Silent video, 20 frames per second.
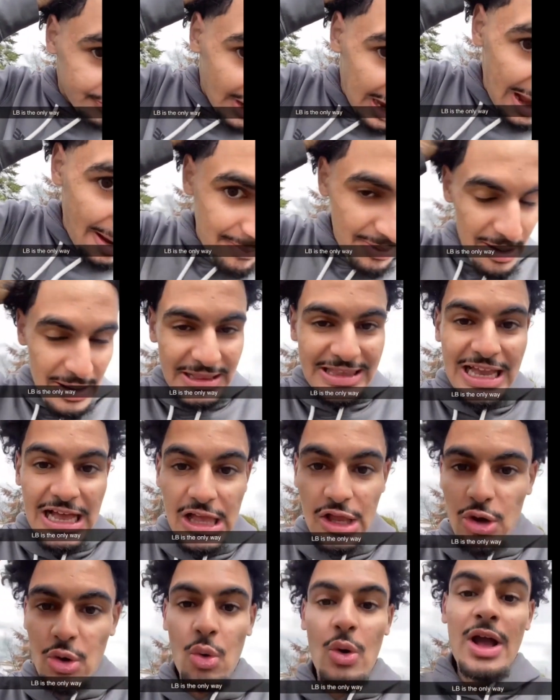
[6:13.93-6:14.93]
I'm gonna tell
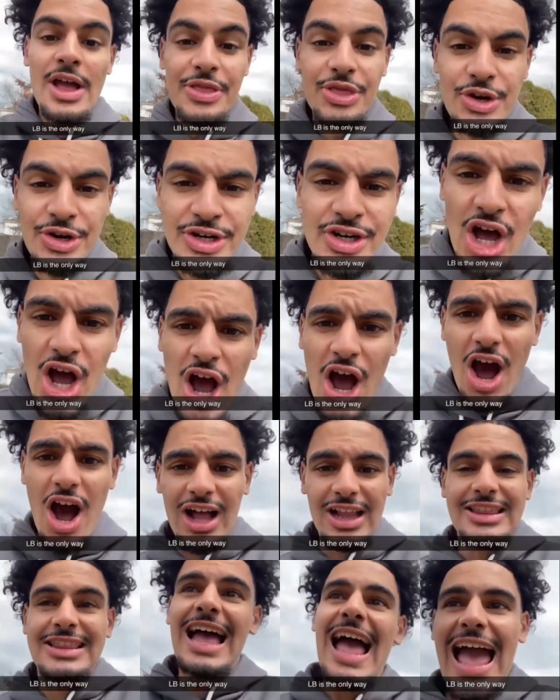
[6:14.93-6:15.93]
you, they're not
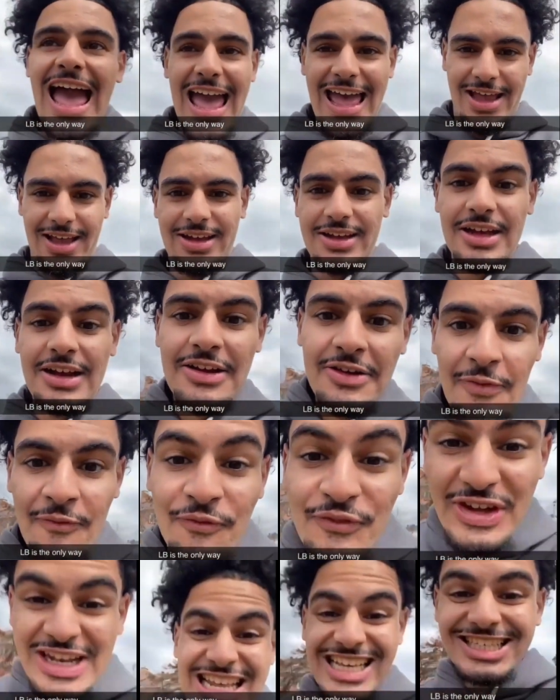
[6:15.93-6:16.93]
all that.
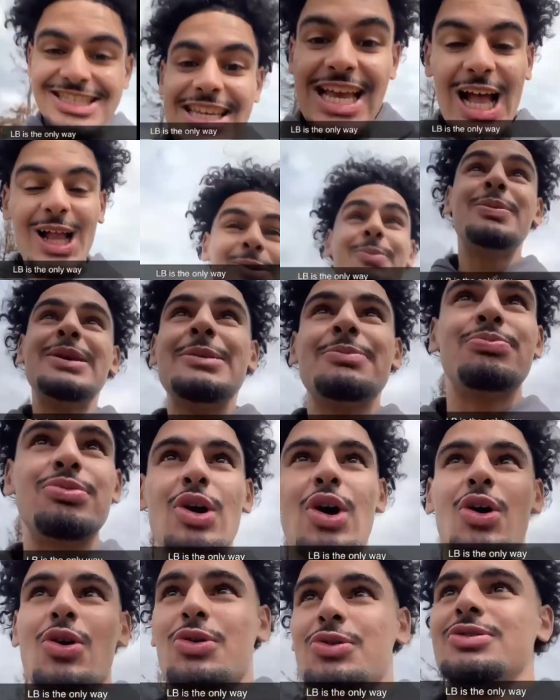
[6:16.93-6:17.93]
But this LB,
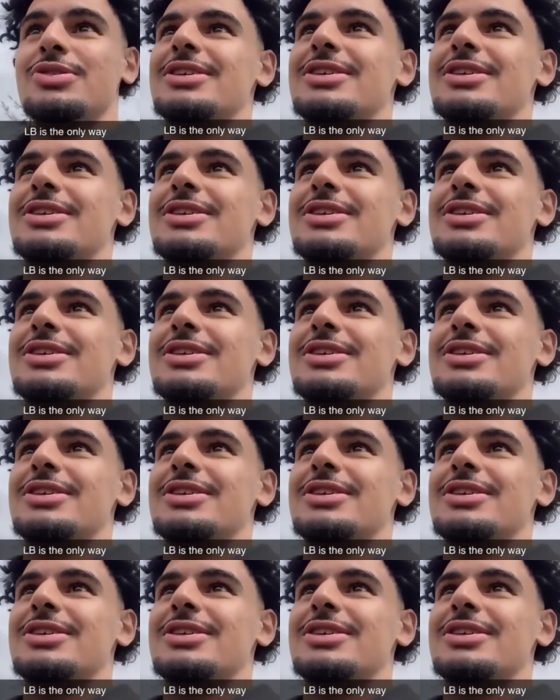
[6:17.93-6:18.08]
bro.